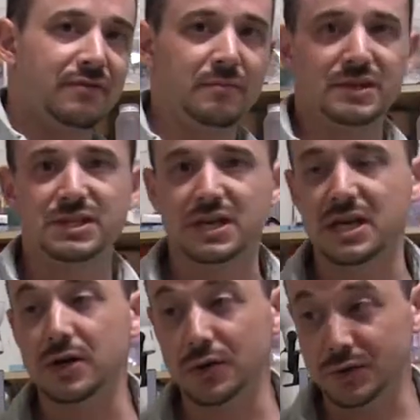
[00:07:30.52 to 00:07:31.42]
from
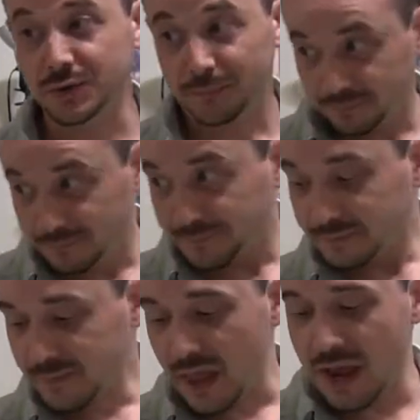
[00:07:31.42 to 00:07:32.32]
mosquitoes
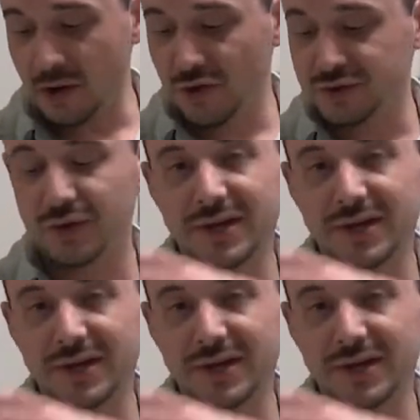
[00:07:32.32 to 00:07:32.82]
and also to